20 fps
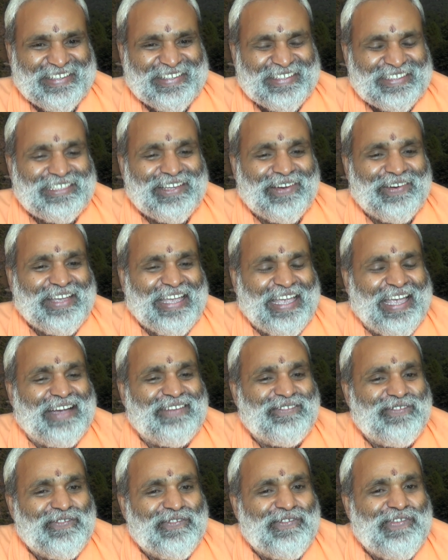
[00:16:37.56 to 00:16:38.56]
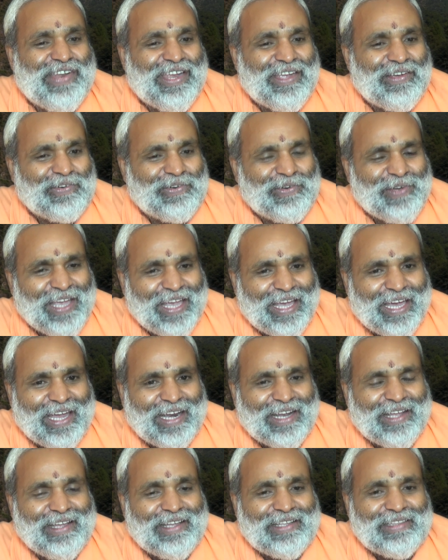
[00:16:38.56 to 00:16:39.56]
So
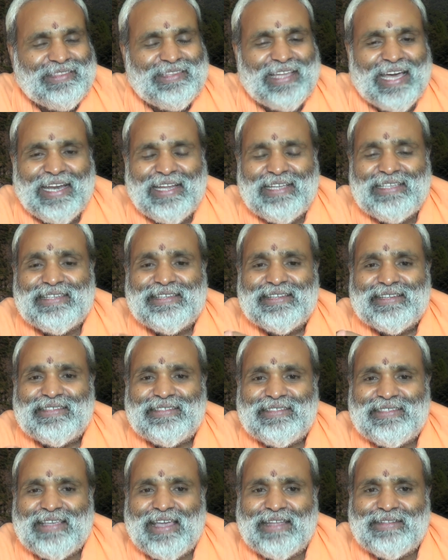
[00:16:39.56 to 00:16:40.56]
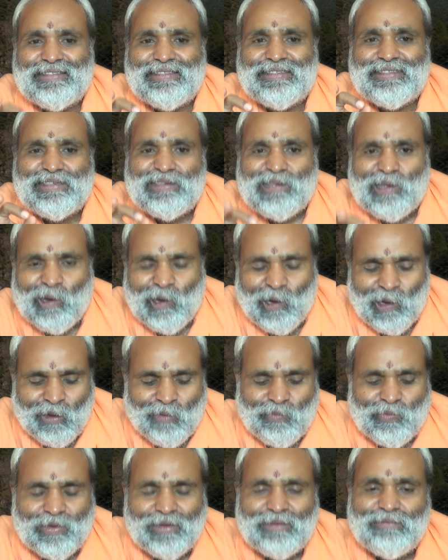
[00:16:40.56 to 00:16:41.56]
everywhere there is sense
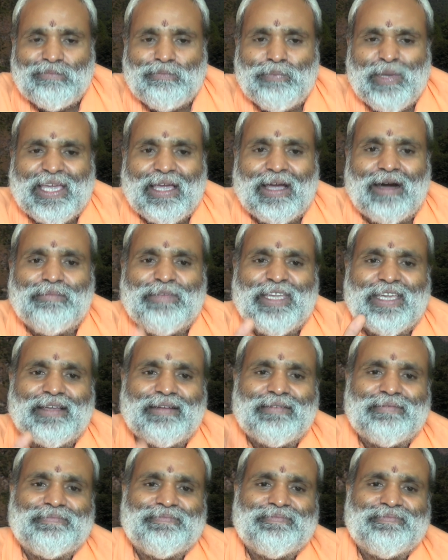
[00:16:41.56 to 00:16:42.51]
of becoming.